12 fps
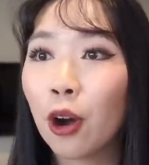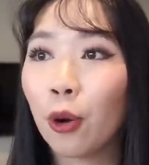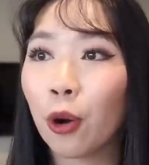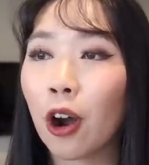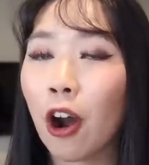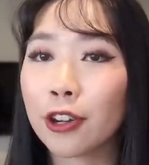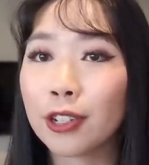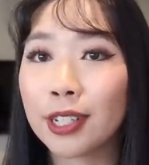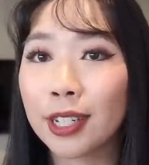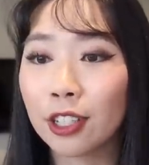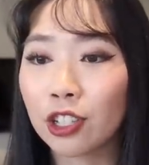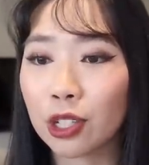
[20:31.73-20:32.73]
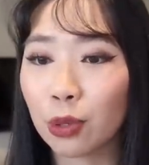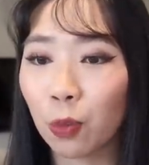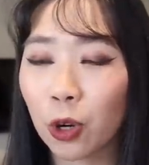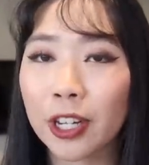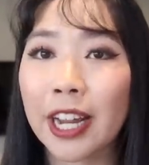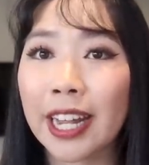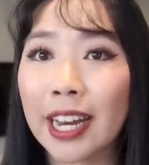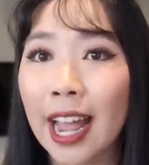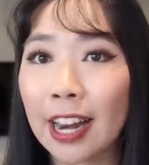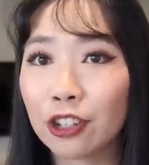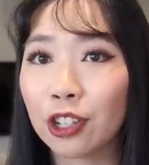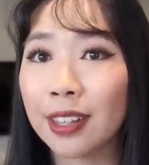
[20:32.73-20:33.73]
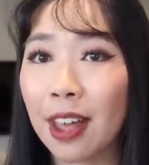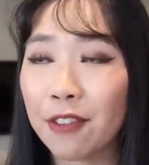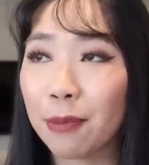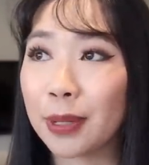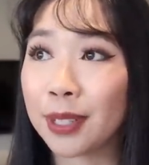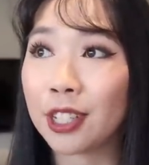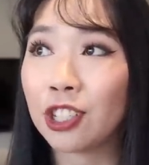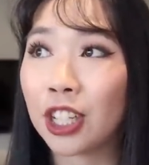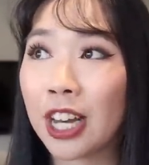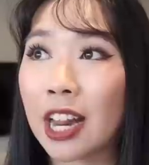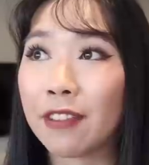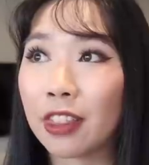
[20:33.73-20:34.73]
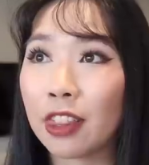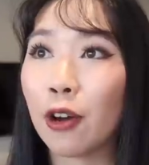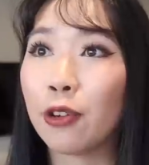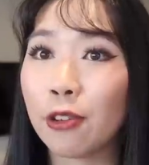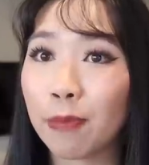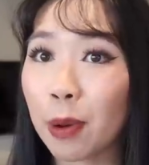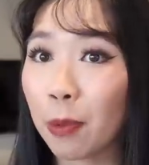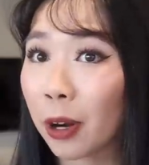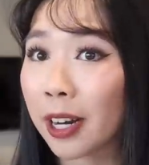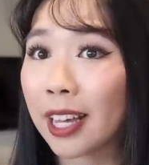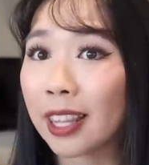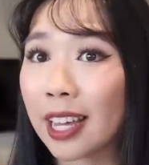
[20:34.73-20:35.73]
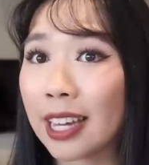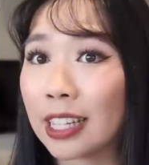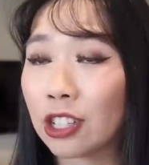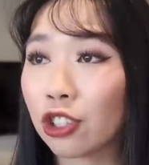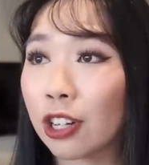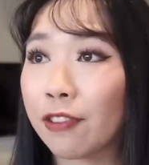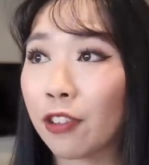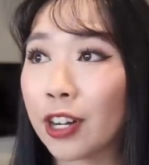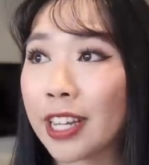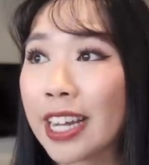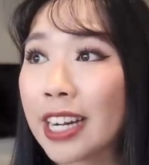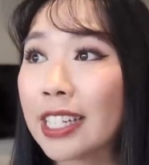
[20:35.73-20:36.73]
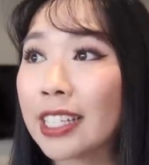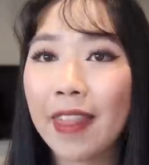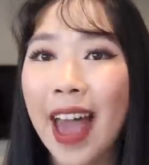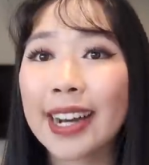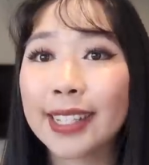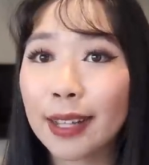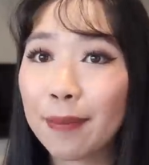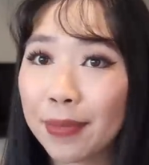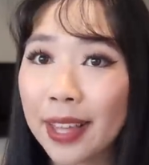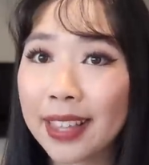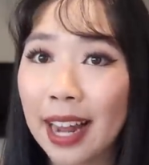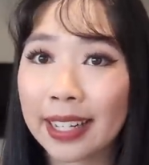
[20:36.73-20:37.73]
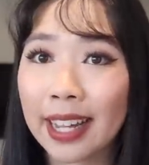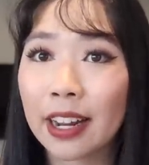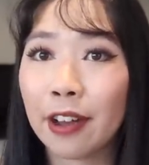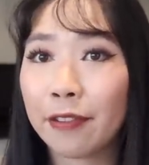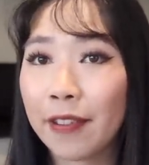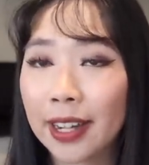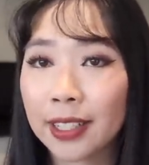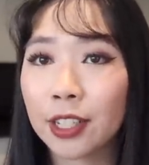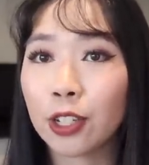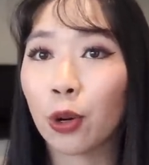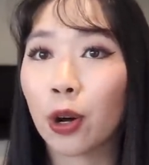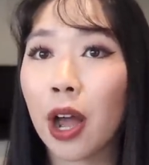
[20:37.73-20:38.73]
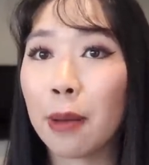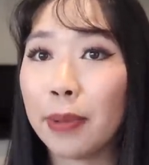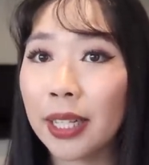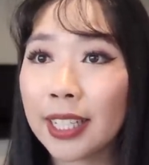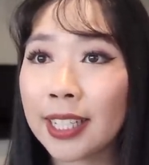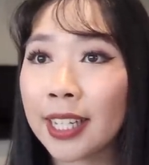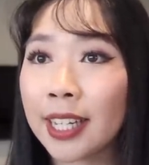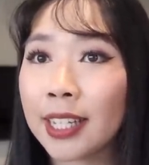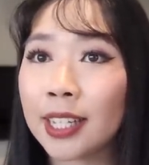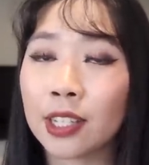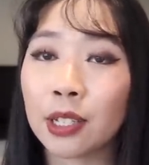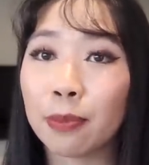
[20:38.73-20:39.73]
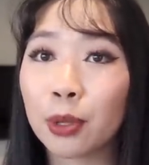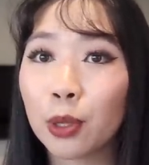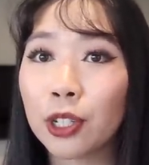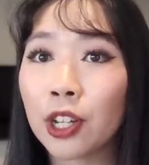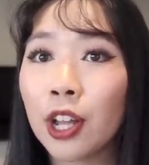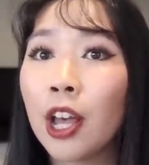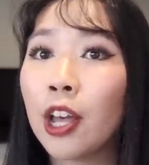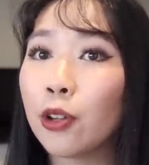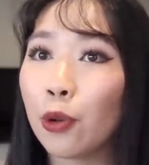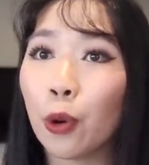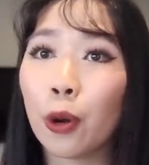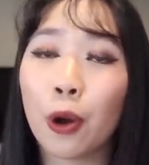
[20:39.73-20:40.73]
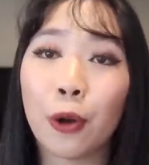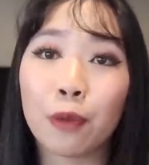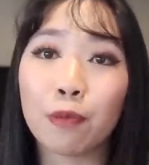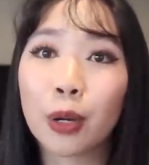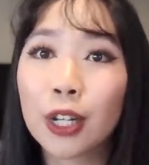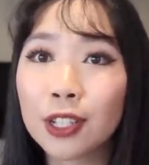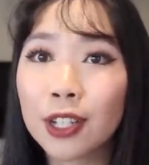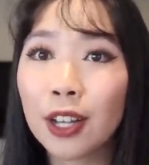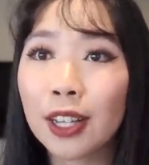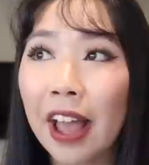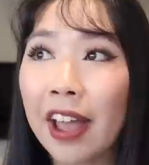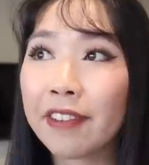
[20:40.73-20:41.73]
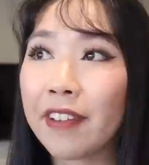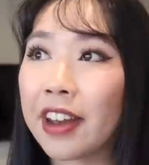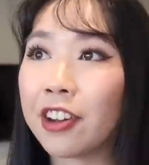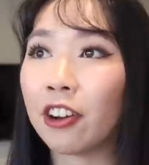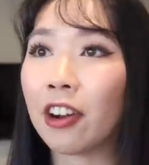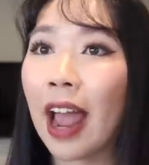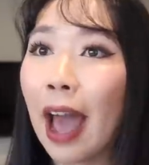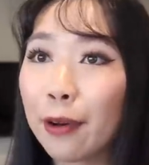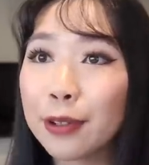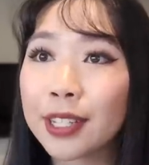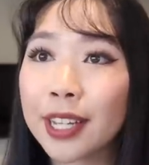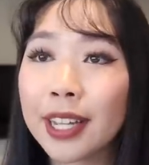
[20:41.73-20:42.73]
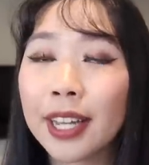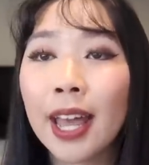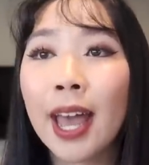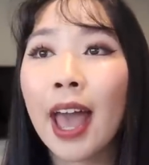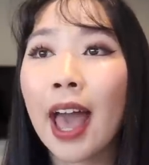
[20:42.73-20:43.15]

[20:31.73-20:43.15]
Or are you still just working an entry-level position even though you've been working in the industry for years? That's something that can affect your ability to support your own personal life and your housing.